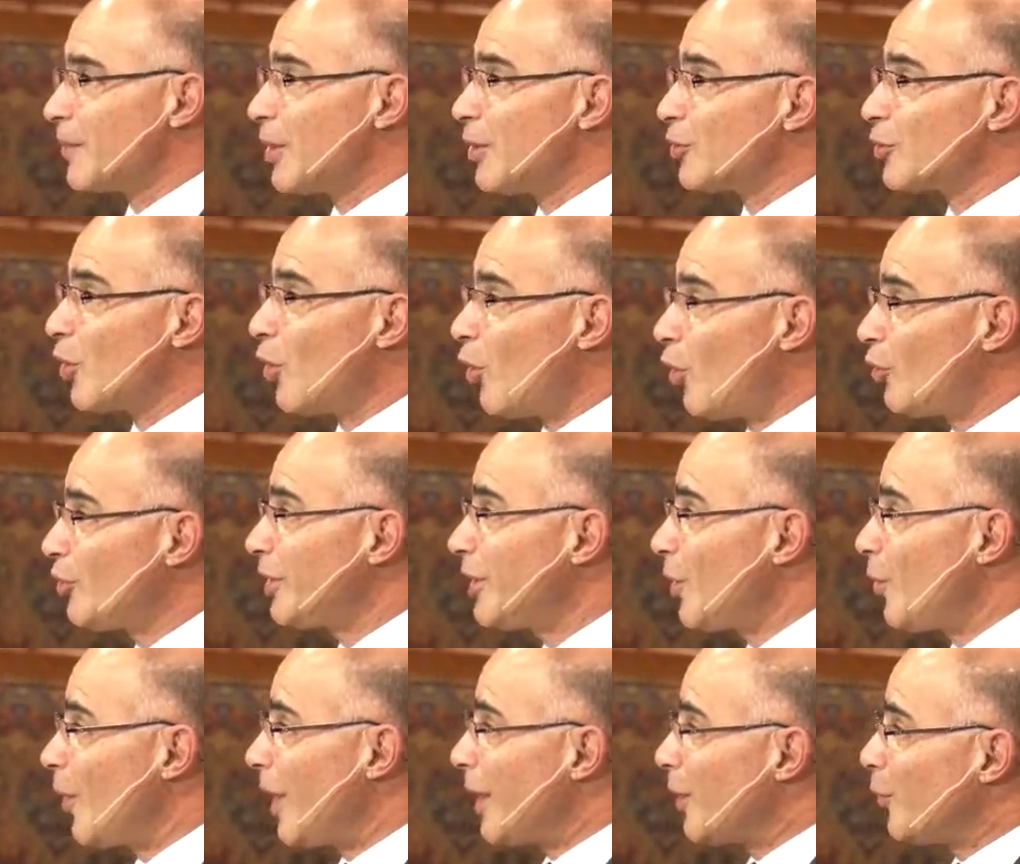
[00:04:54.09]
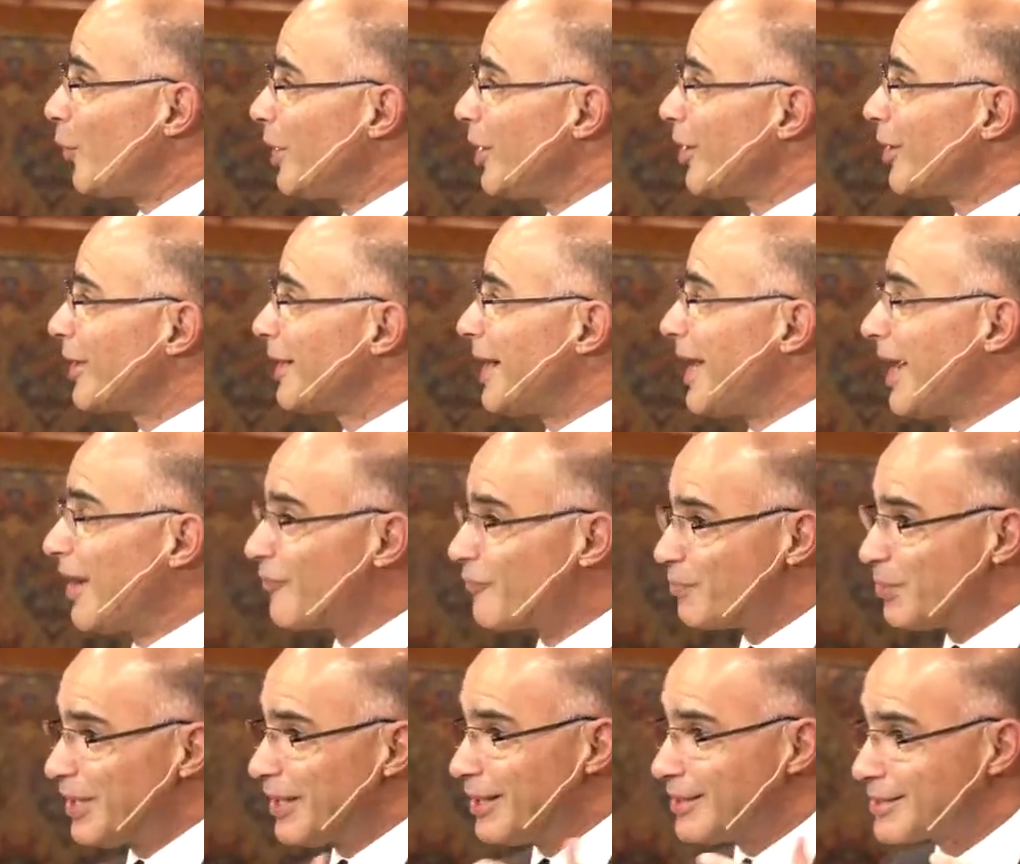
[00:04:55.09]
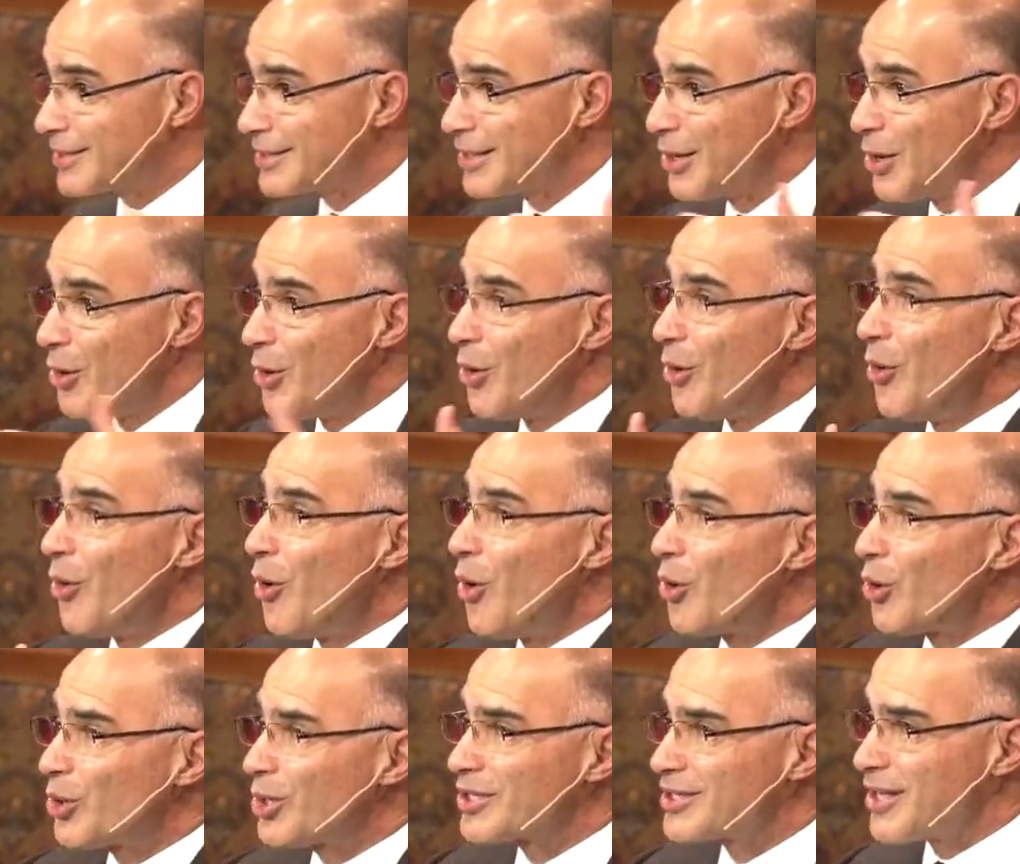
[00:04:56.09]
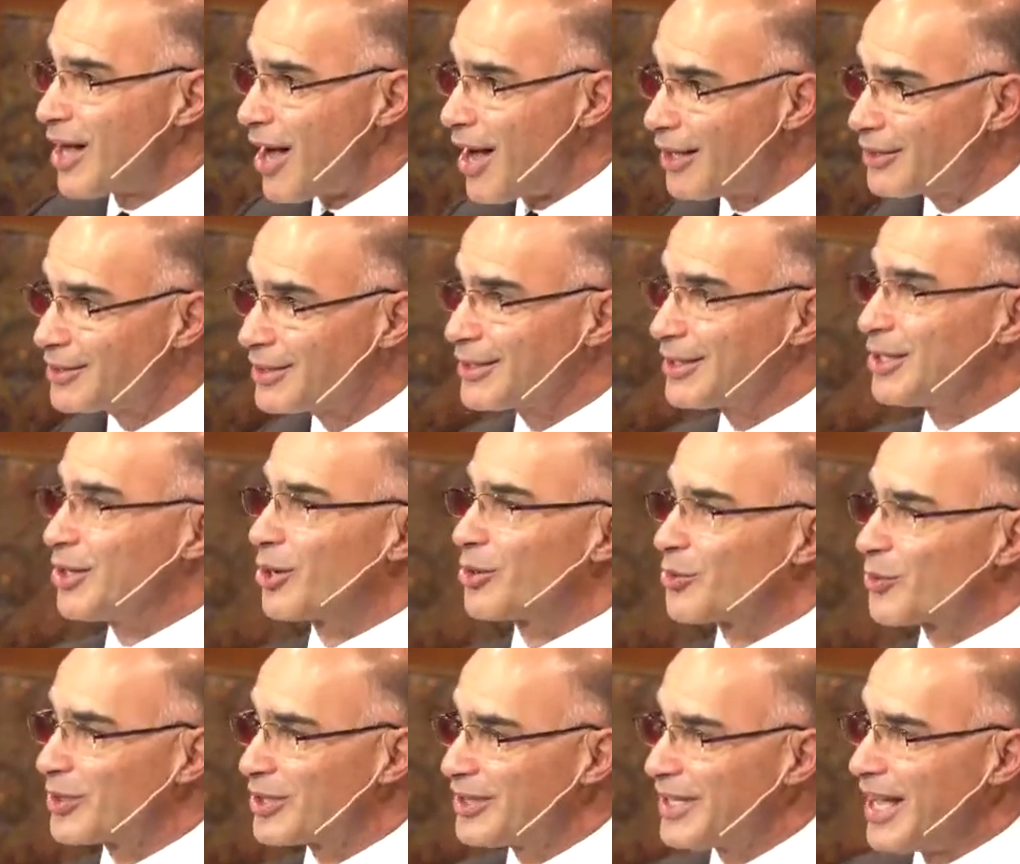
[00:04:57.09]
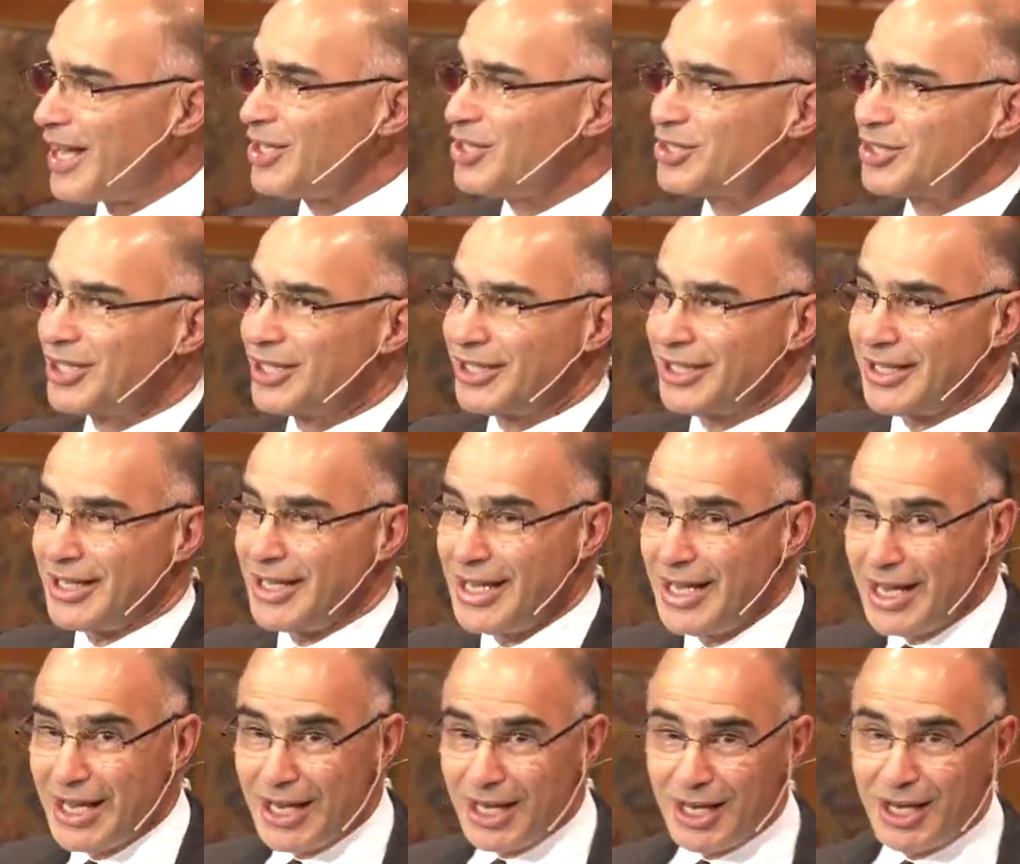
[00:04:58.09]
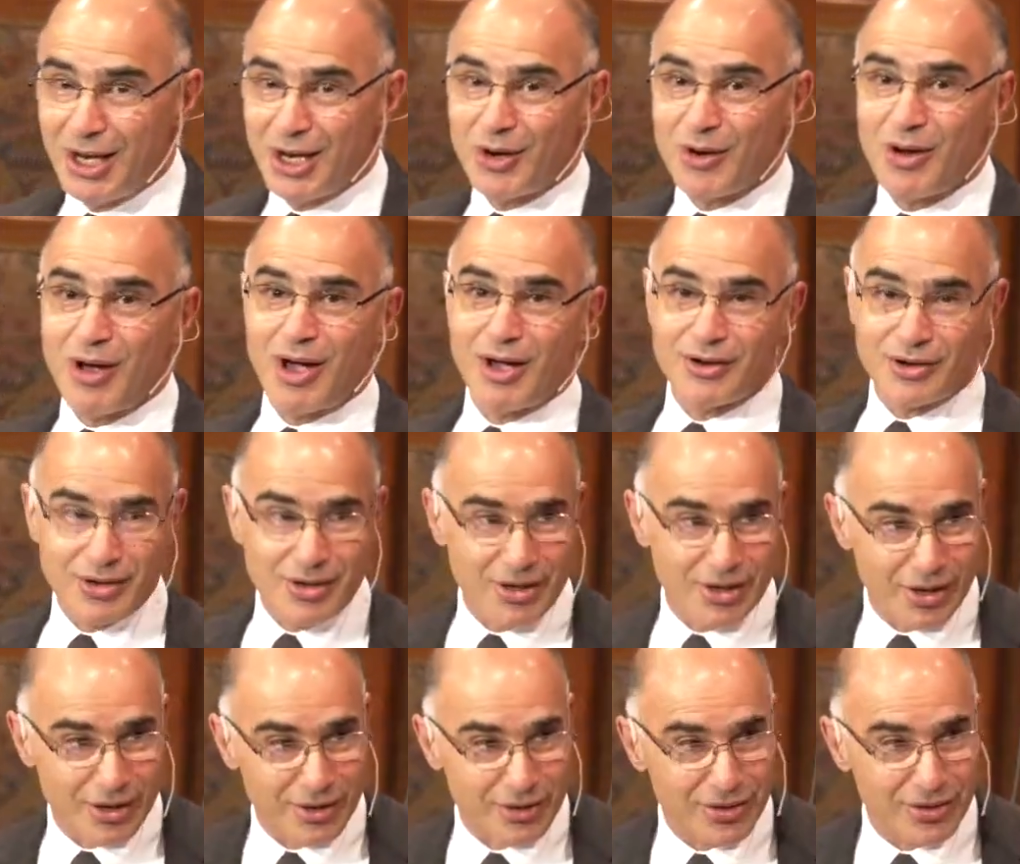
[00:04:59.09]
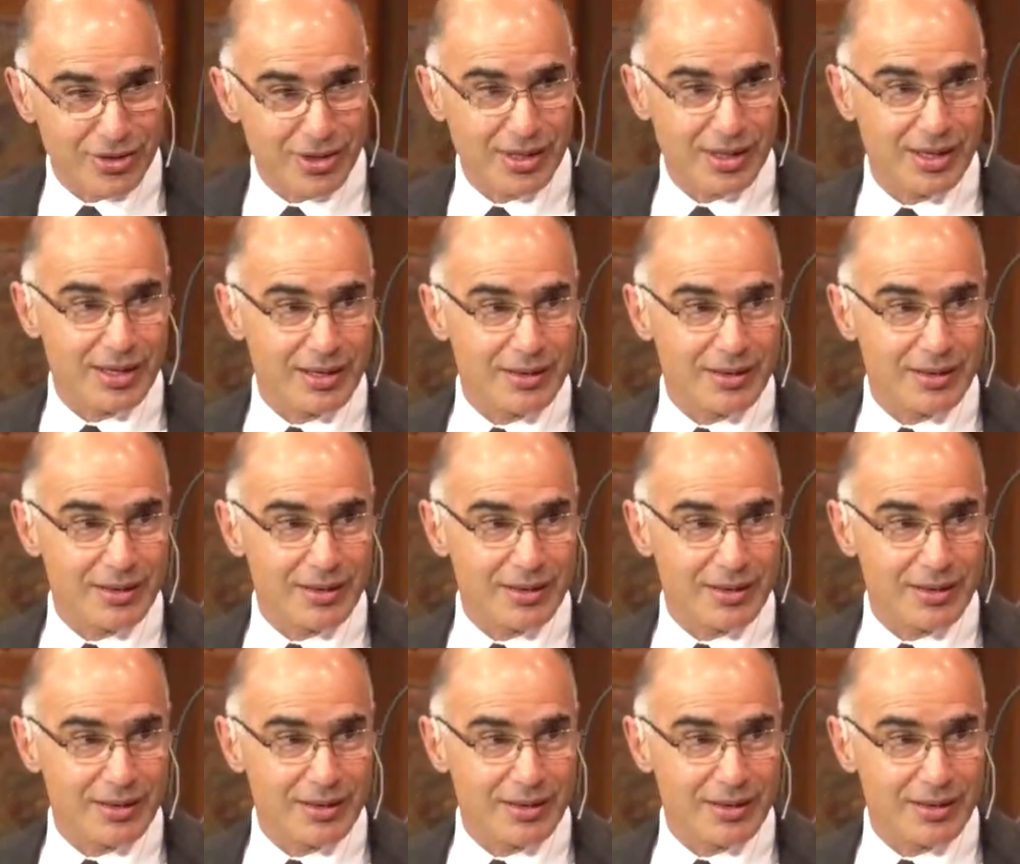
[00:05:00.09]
The only way we are going to have peace horizontally or relationally here on earth